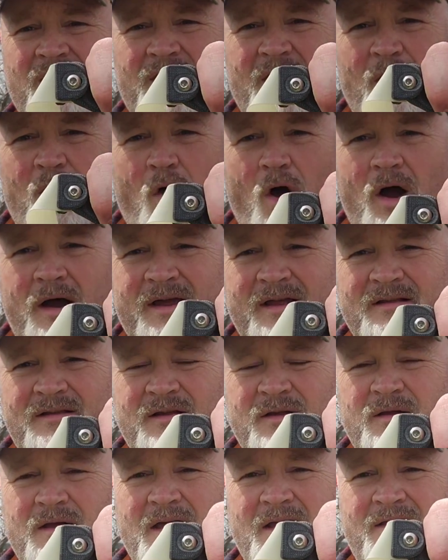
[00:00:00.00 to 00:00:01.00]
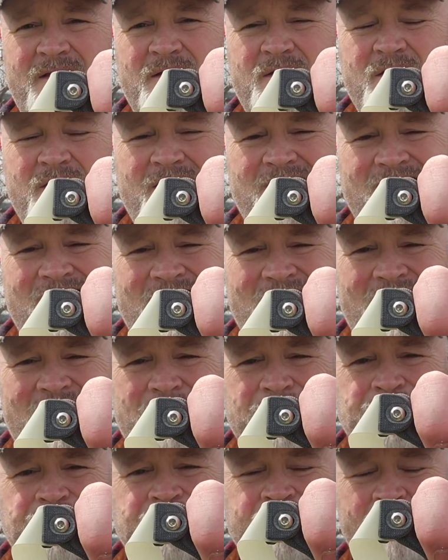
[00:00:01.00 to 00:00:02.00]
They'll lock
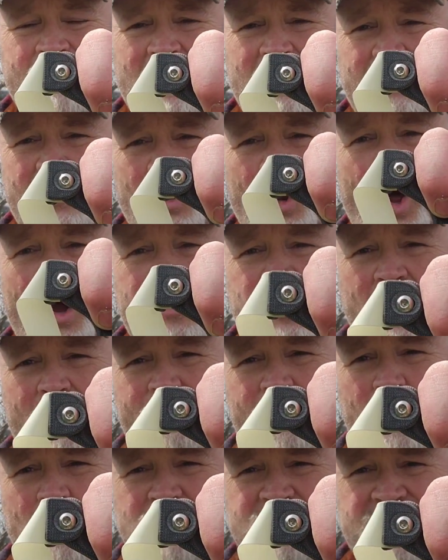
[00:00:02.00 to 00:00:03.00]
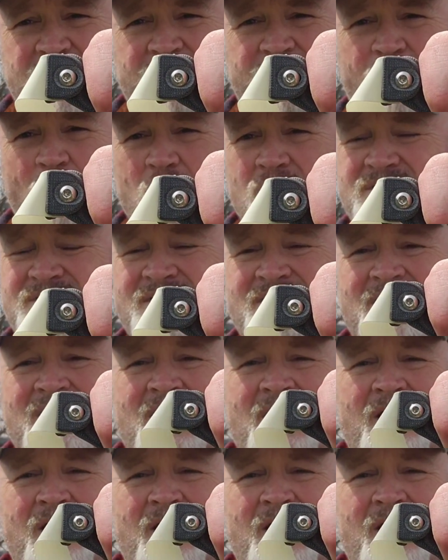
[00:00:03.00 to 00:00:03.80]
they'll lock you up close to the forks.